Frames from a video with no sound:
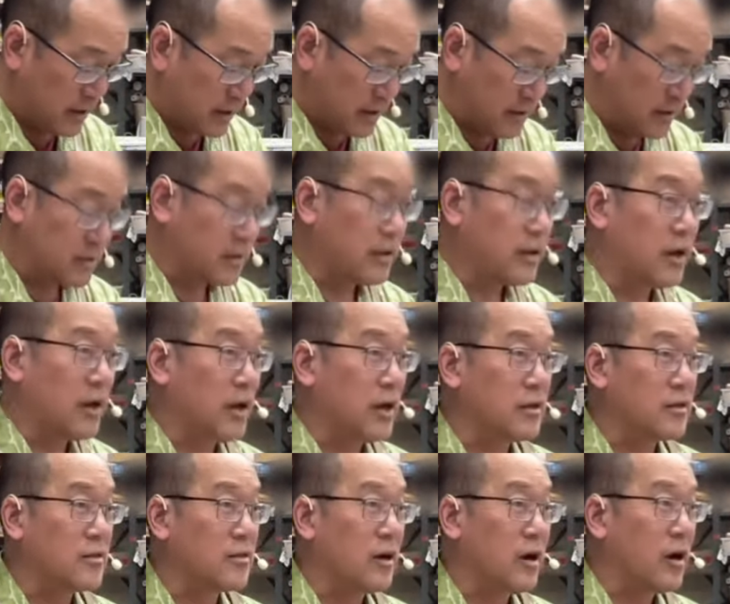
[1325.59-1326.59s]
This clay
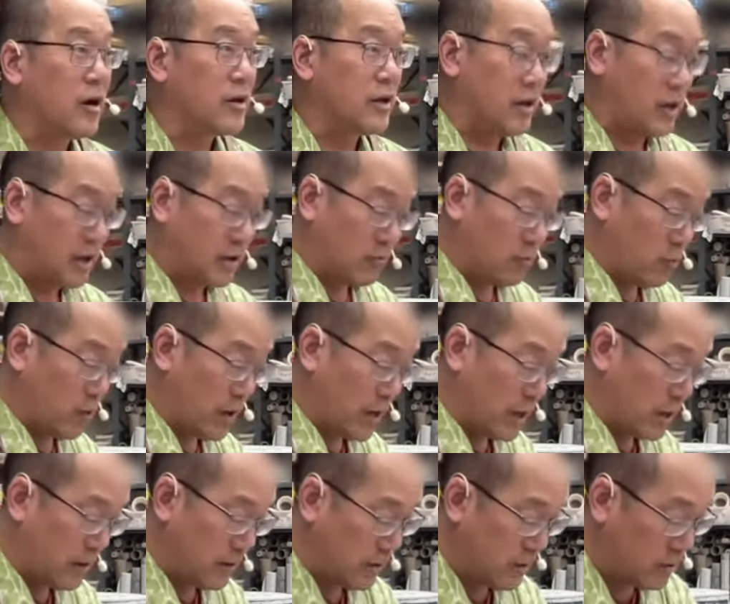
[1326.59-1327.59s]
is soggy and
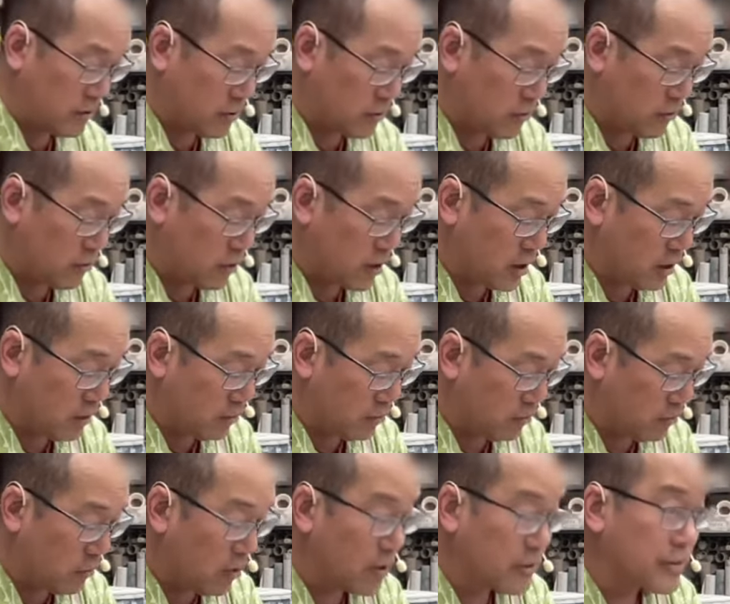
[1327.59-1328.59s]
wet. It's doing
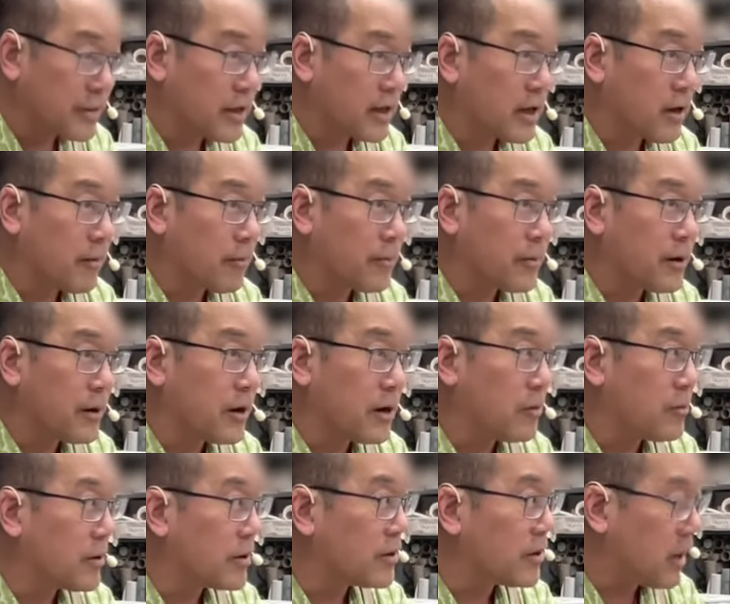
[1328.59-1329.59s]
one thing up here,
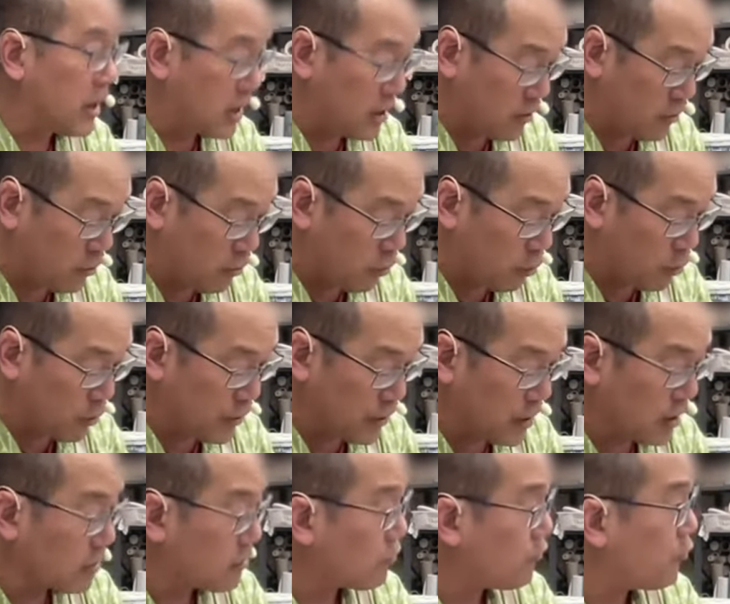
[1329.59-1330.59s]
but not
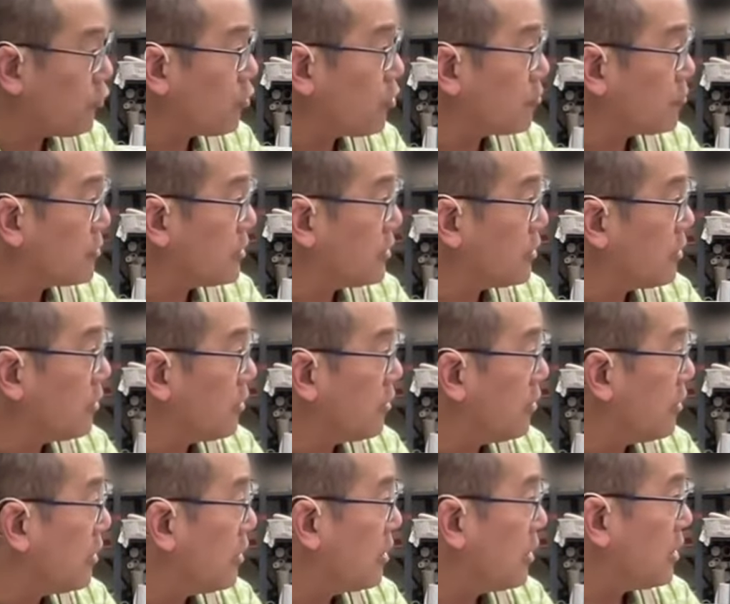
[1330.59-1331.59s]
holding its form here
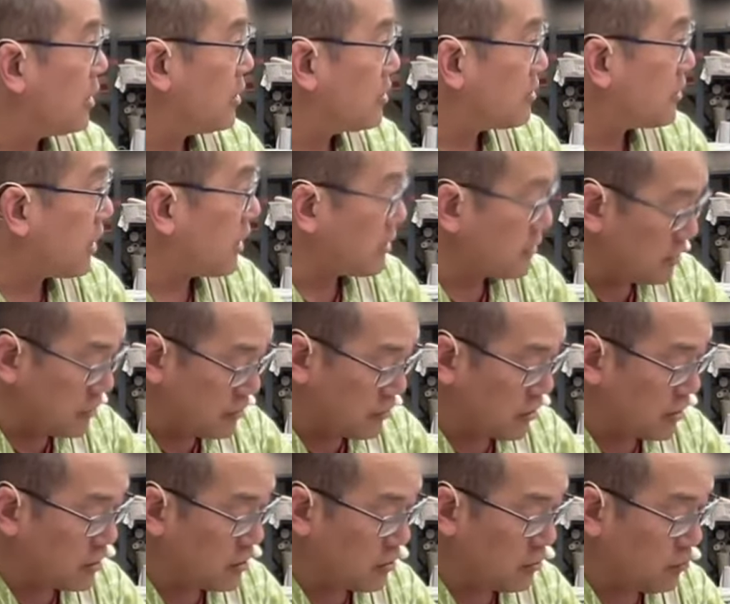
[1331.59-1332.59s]
it's actually
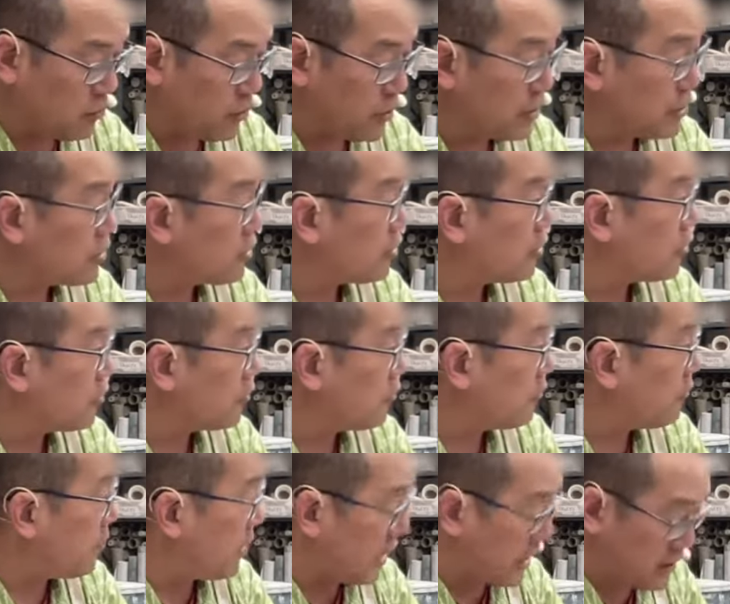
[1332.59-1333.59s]
starting to
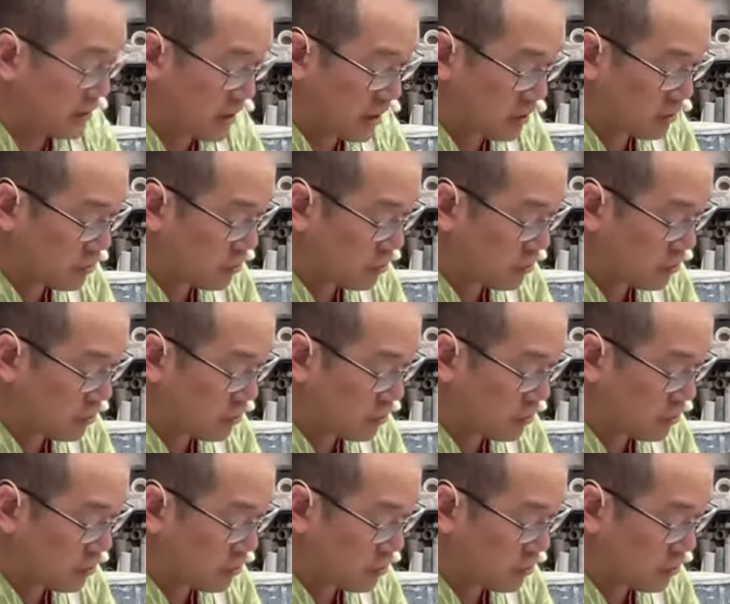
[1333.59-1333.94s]
recurve back down.